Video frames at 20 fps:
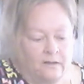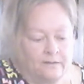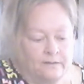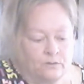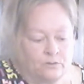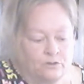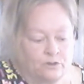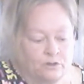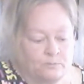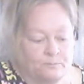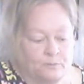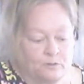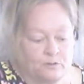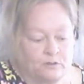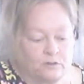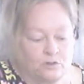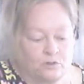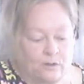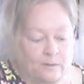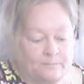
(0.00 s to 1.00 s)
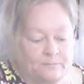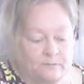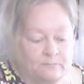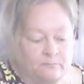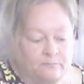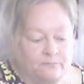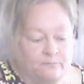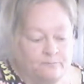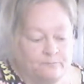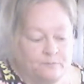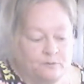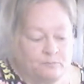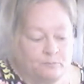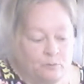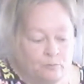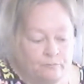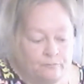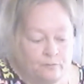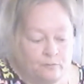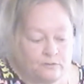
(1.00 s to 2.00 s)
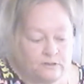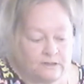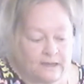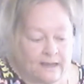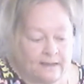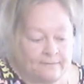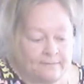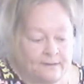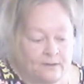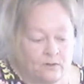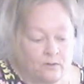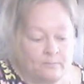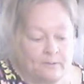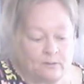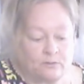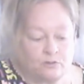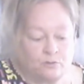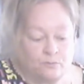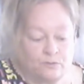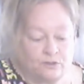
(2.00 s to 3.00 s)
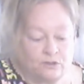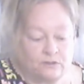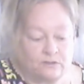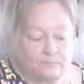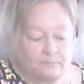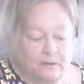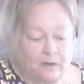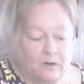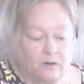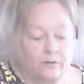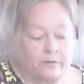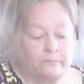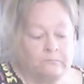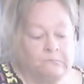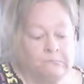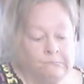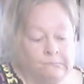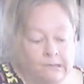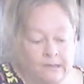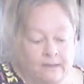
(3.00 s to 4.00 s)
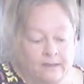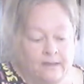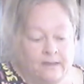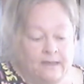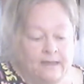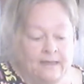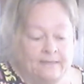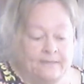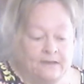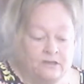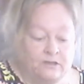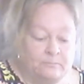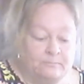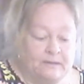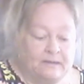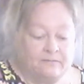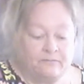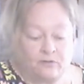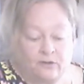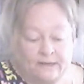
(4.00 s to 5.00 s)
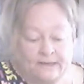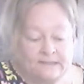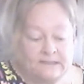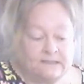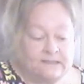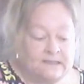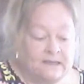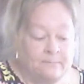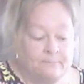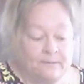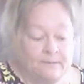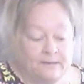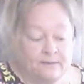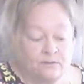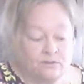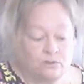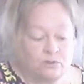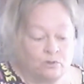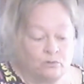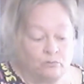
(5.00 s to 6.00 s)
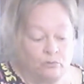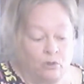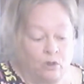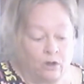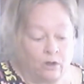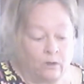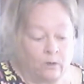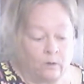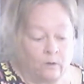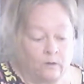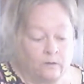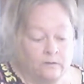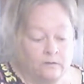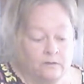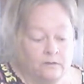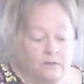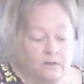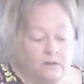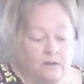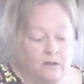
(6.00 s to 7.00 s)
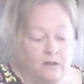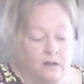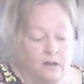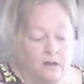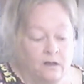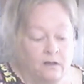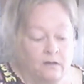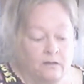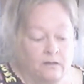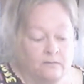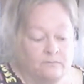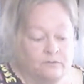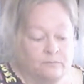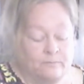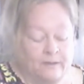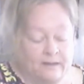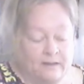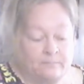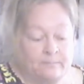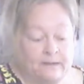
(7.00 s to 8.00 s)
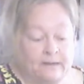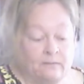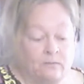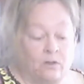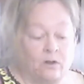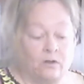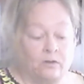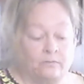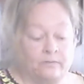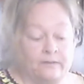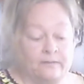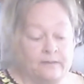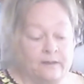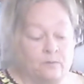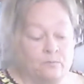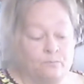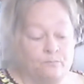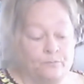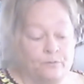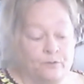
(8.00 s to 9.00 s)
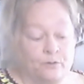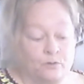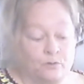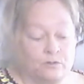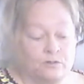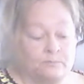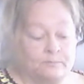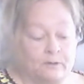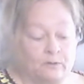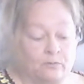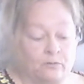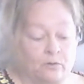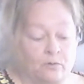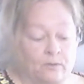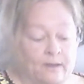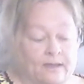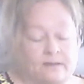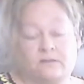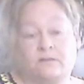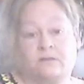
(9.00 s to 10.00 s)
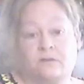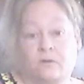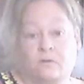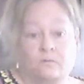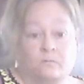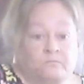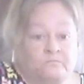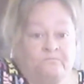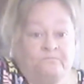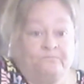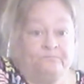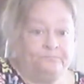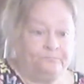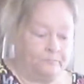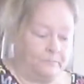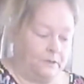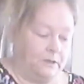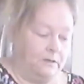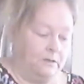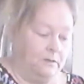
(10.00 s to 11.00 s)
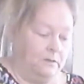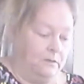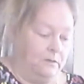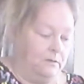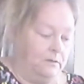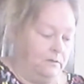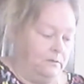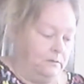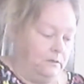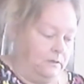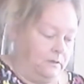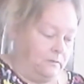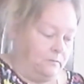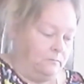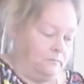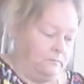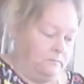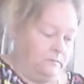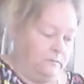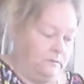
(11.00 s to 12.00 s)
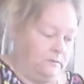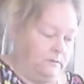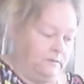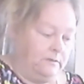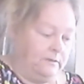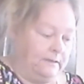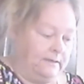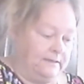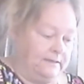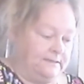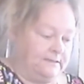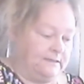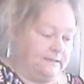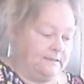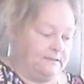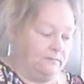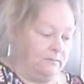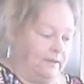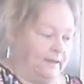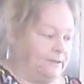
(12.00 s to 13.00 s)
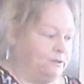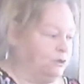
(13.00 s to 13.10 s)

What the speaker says: you're just supposed to drop some spoonfuls on there, about 2 inches apart, and then you bake for 8 to 10 minutes, no longer. If you bake them any longer, then the crispier they'll get. So, you know, and it said to line